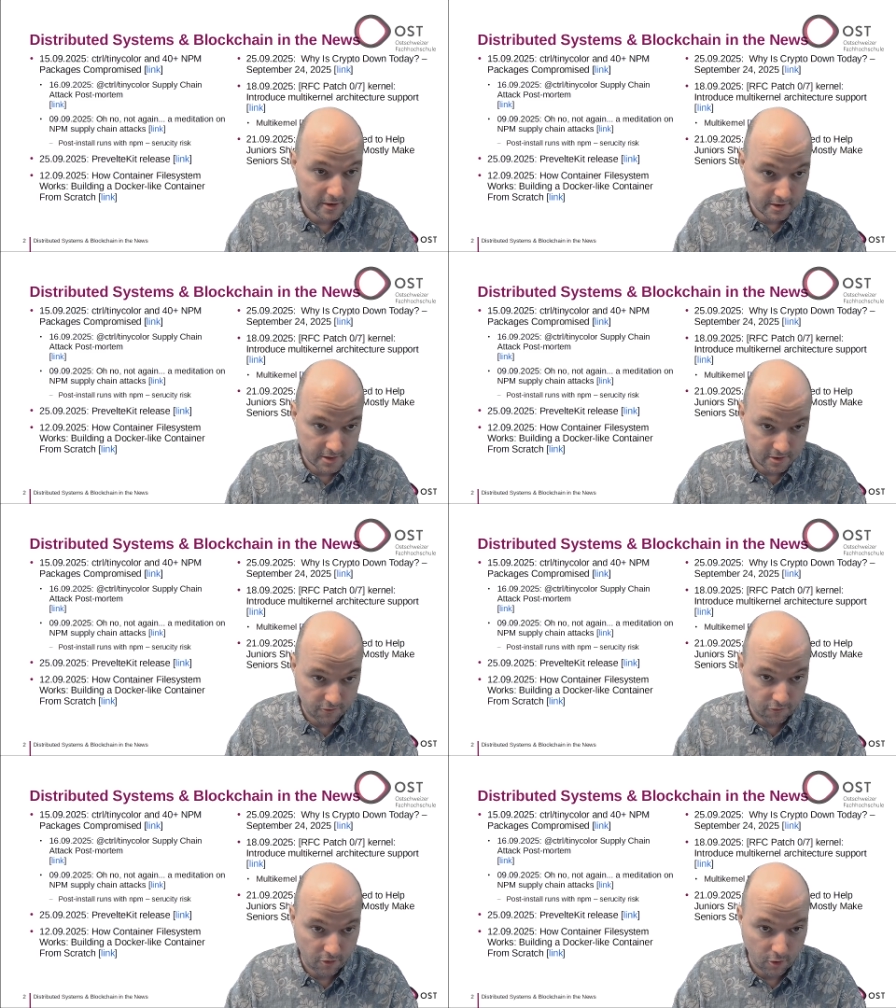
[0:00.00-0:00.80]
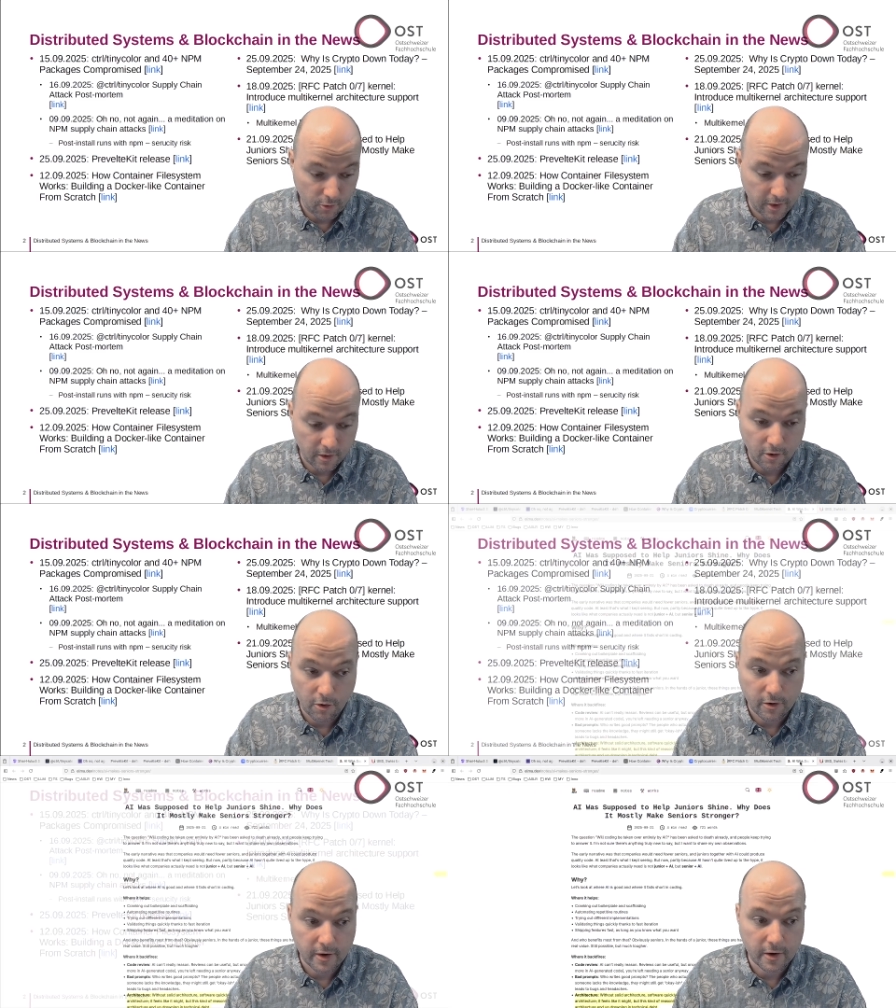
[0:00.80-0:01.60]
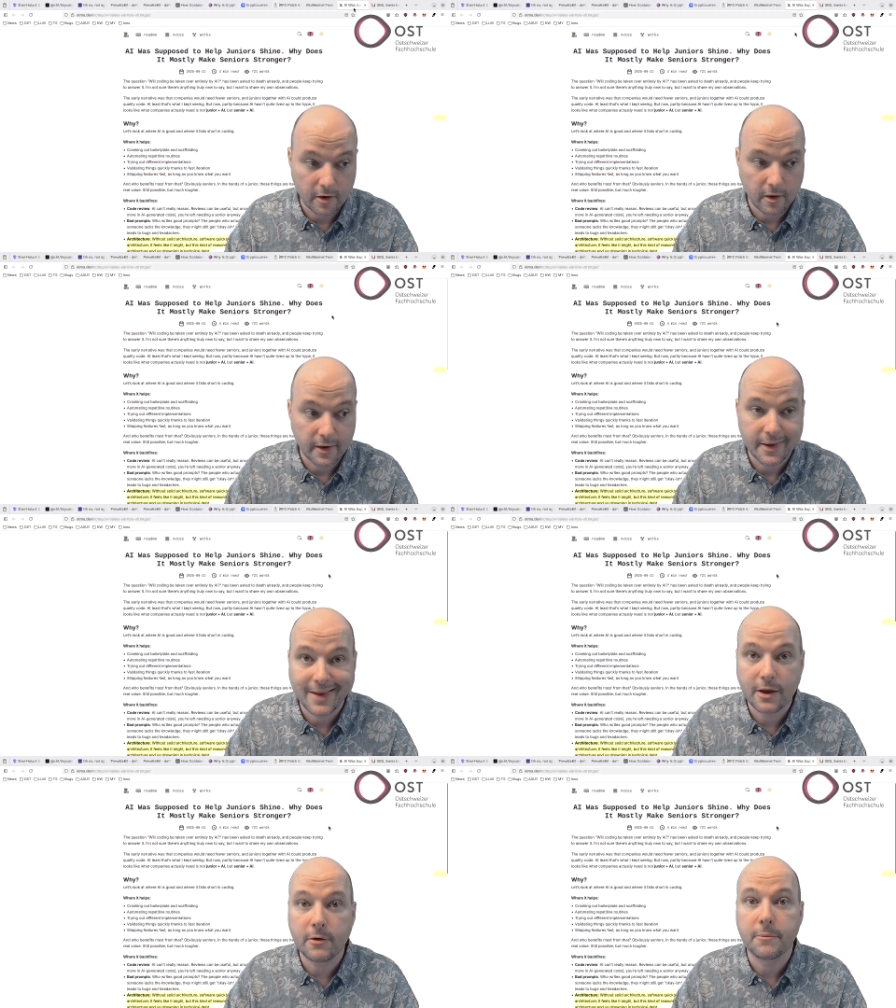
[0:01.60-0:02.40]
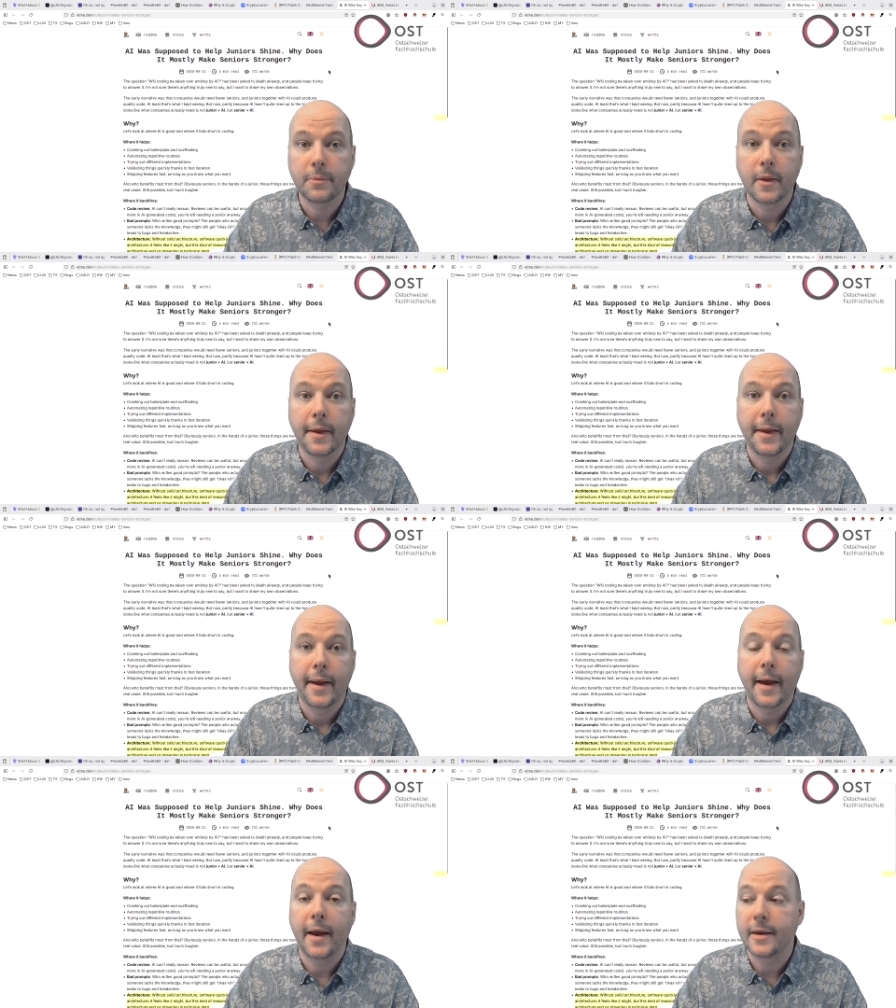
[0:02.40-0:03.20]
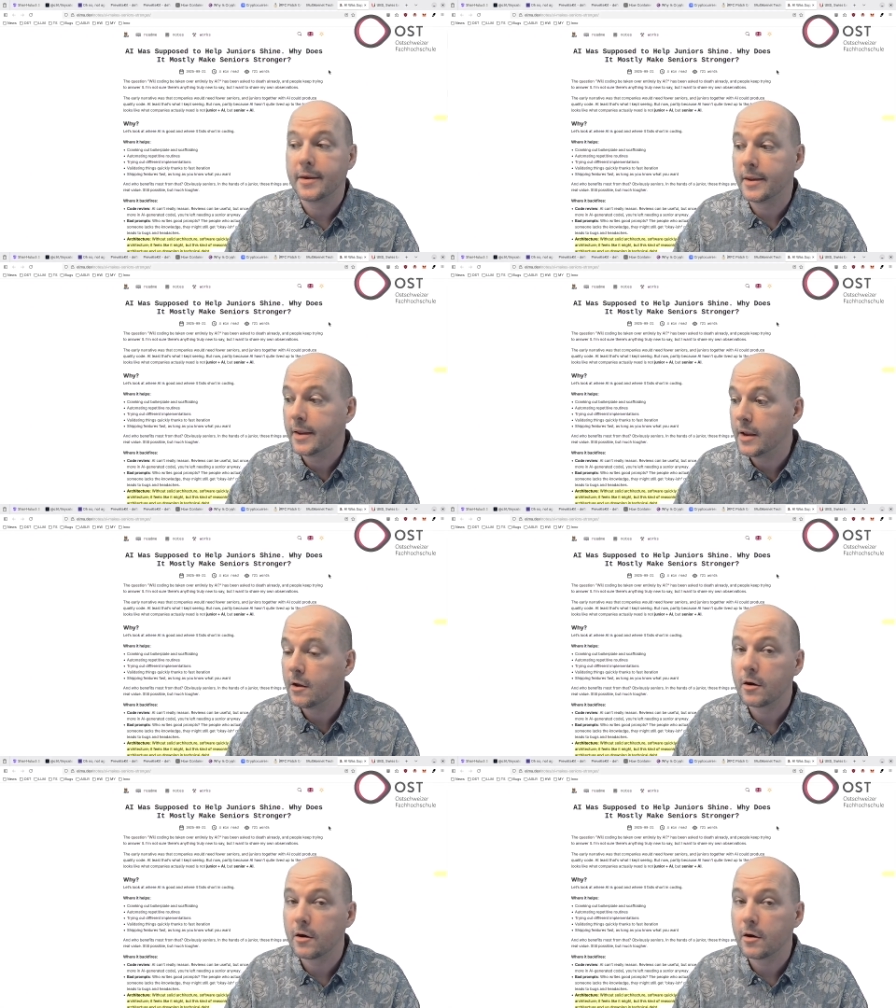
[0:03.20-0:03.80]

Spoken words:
It's the following article here. And here